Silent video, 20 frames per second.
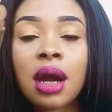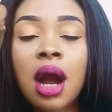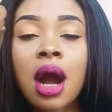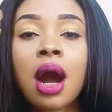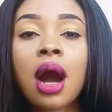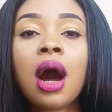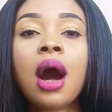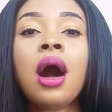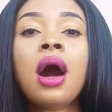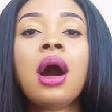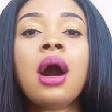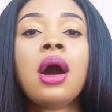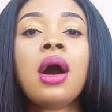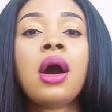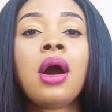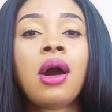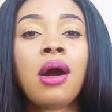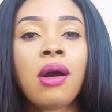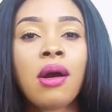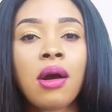
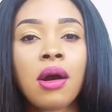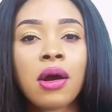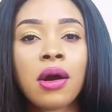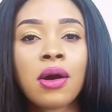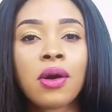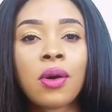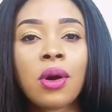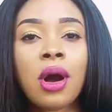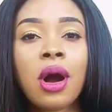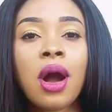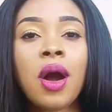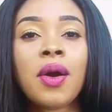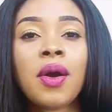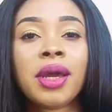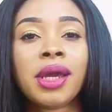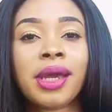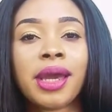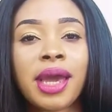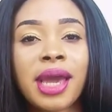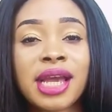Oh,
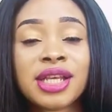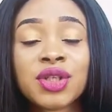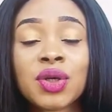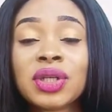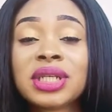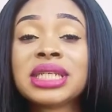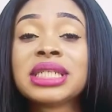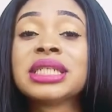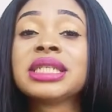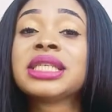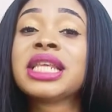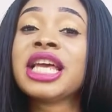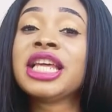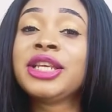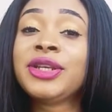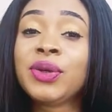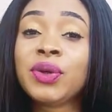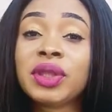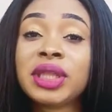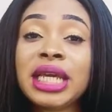okay. So this is the
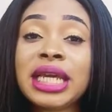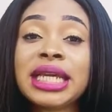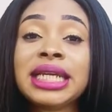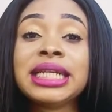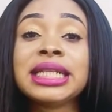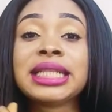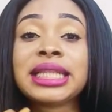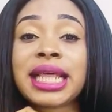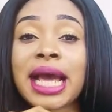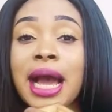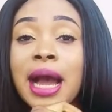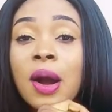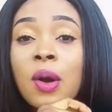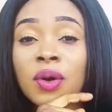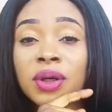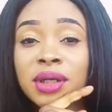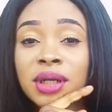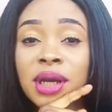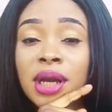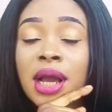new thing in
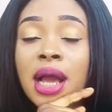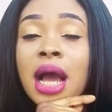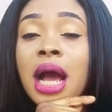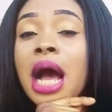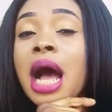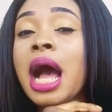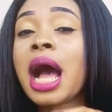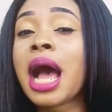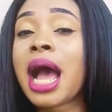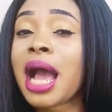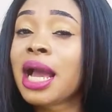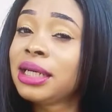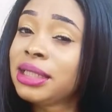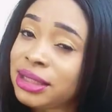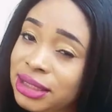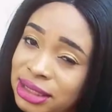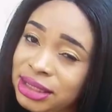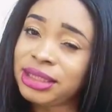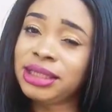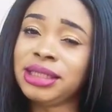town.
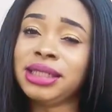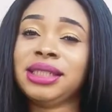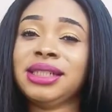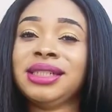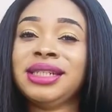Hi.